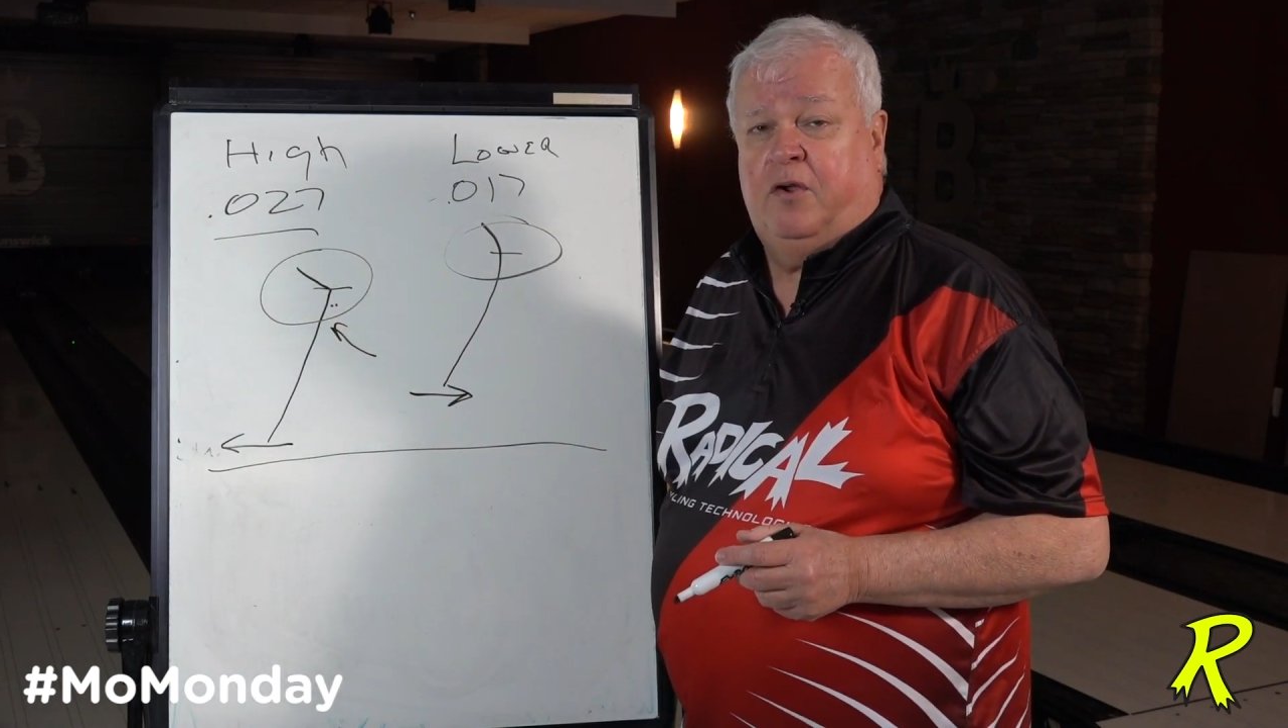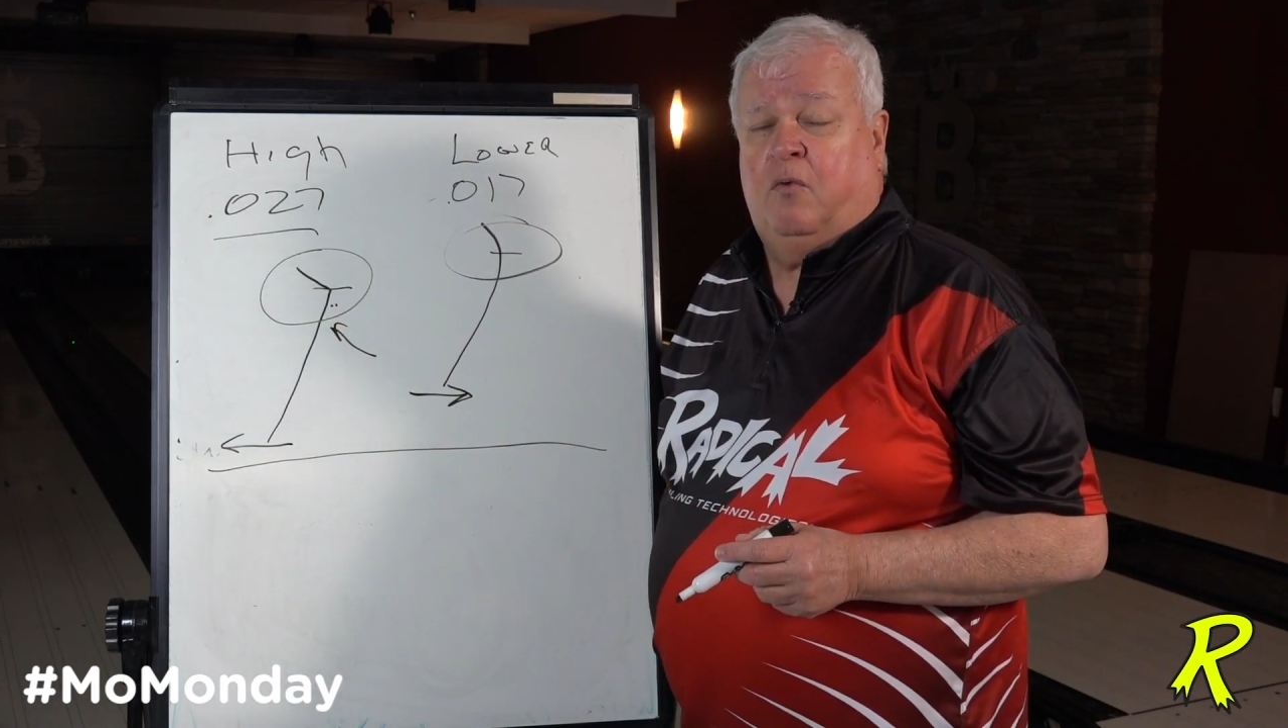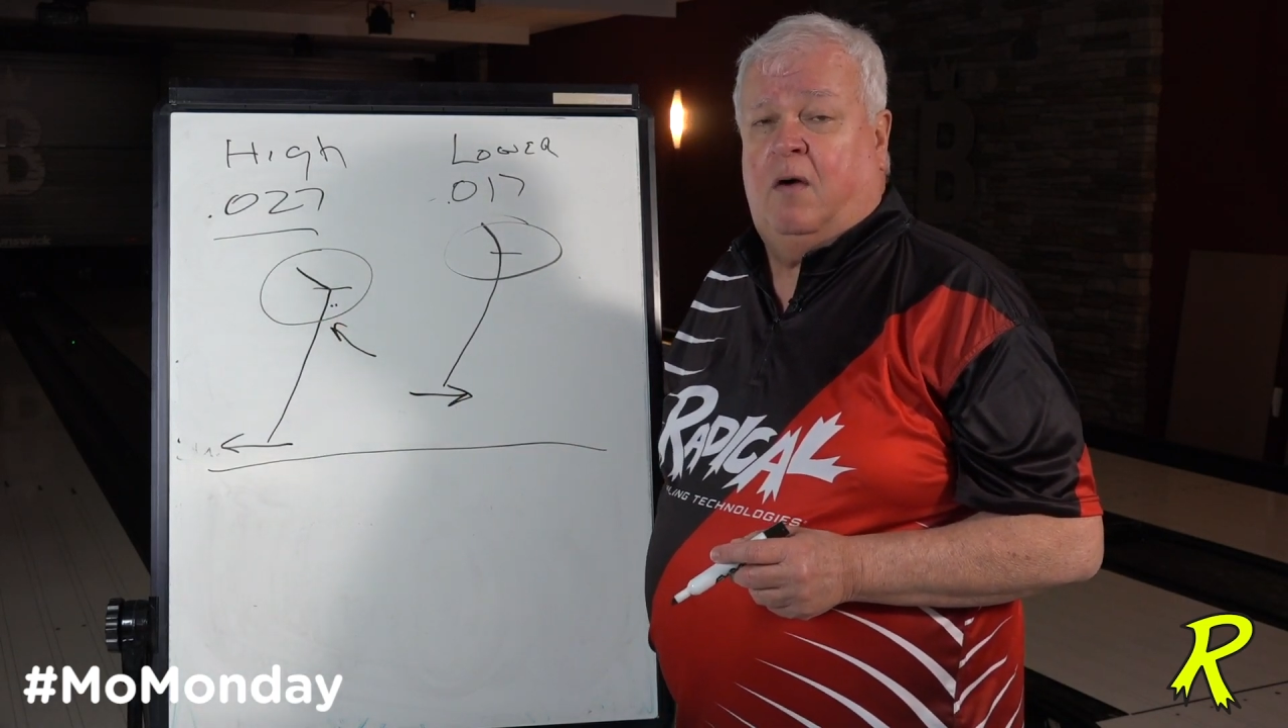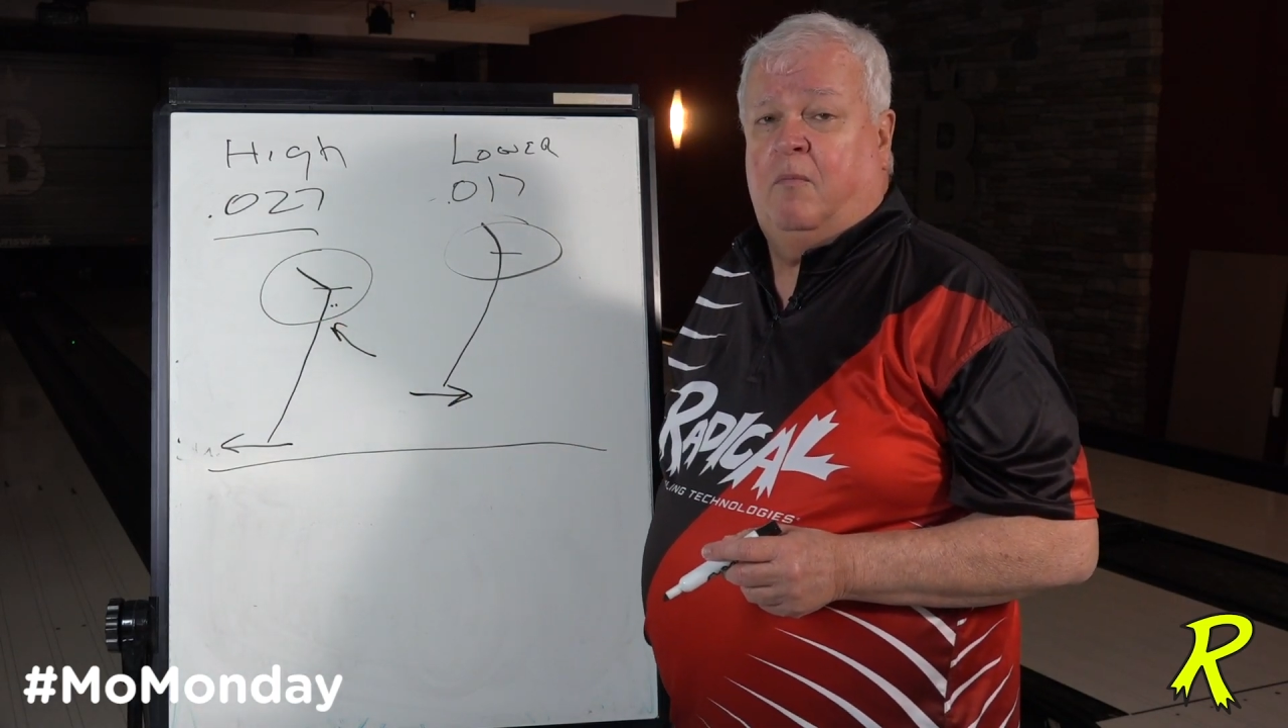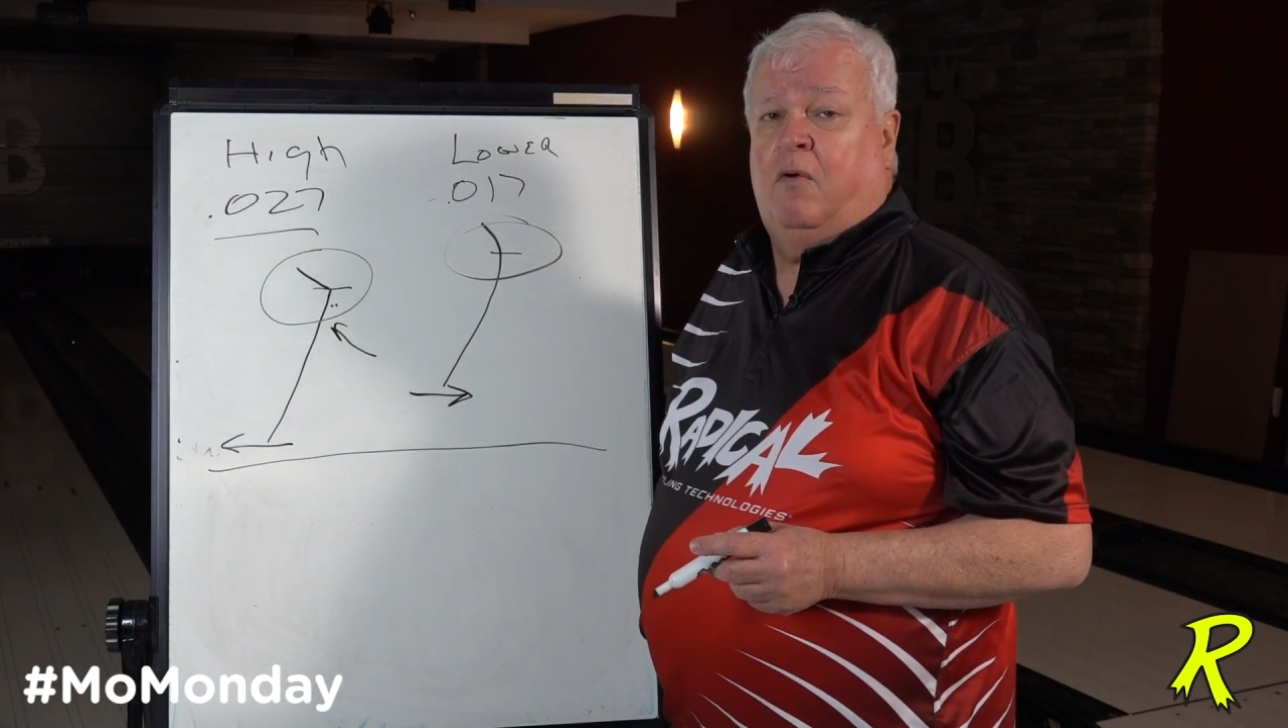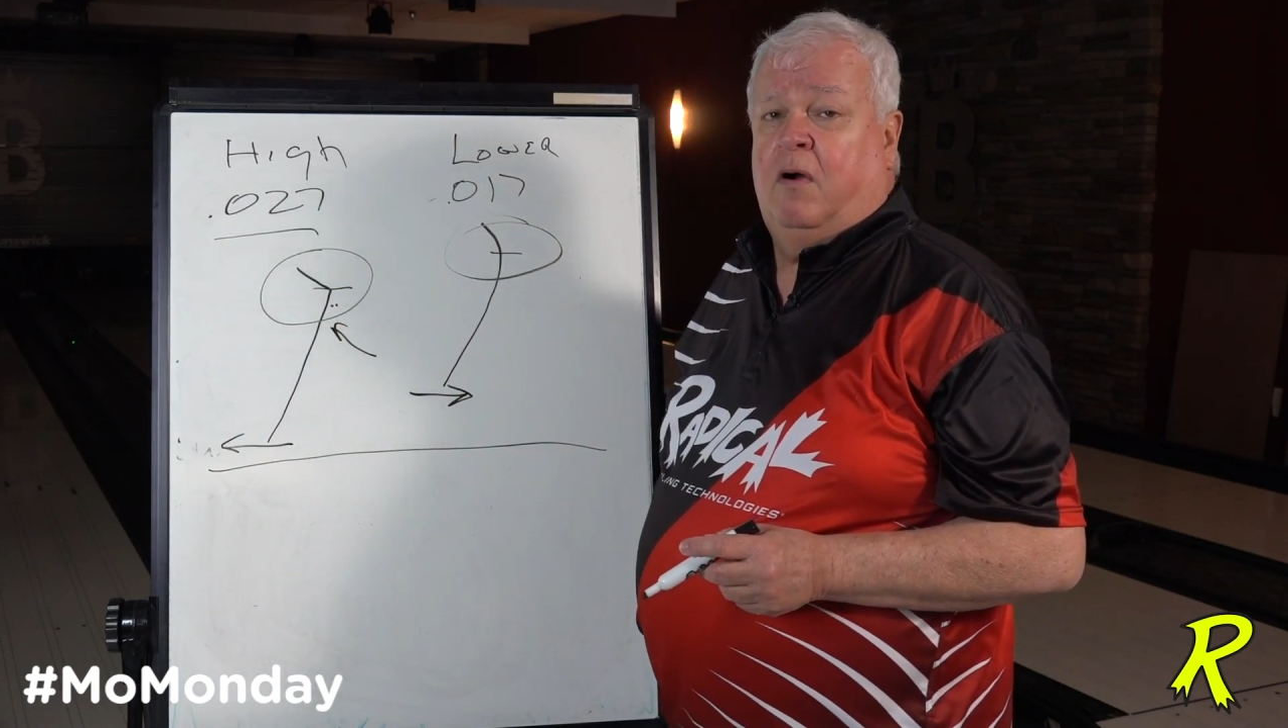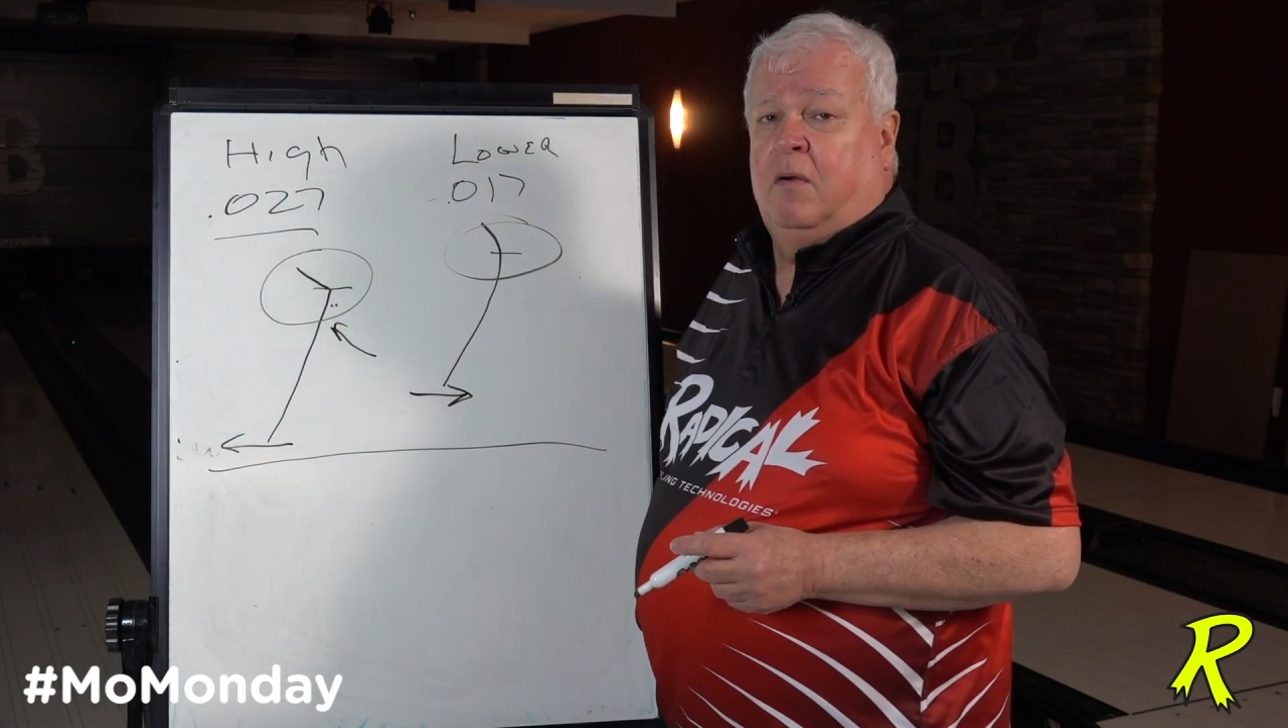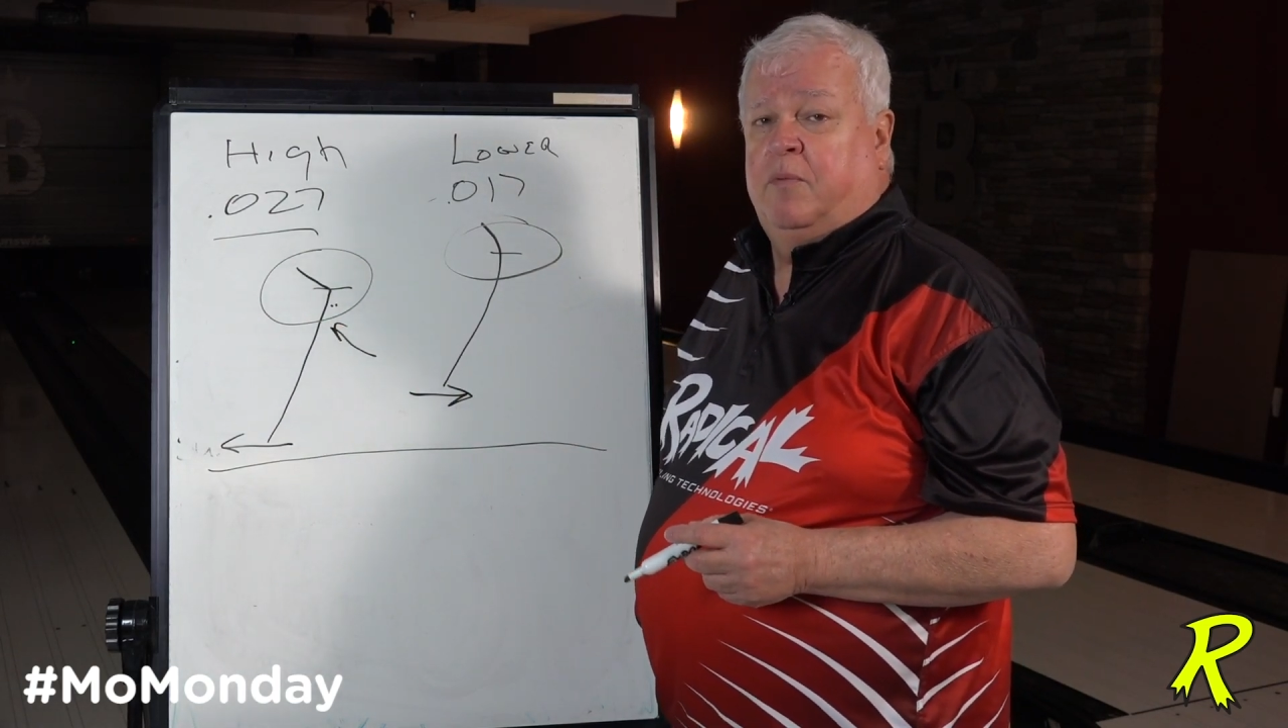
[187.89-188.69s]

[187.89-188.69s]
You want more